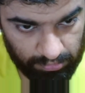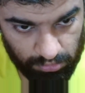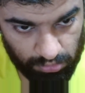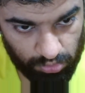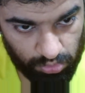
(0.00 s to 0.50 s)

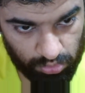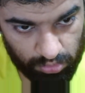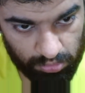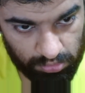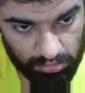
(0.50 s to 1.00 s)

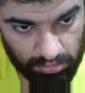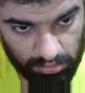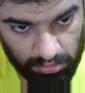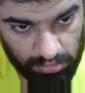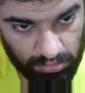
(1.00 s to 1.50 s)
Ooh,
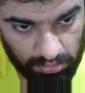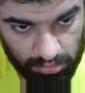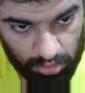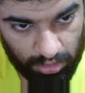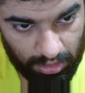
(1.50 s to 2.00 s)

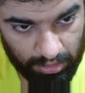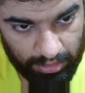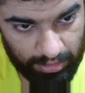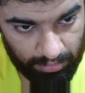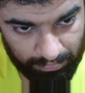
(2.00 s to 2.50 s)
got lucky there.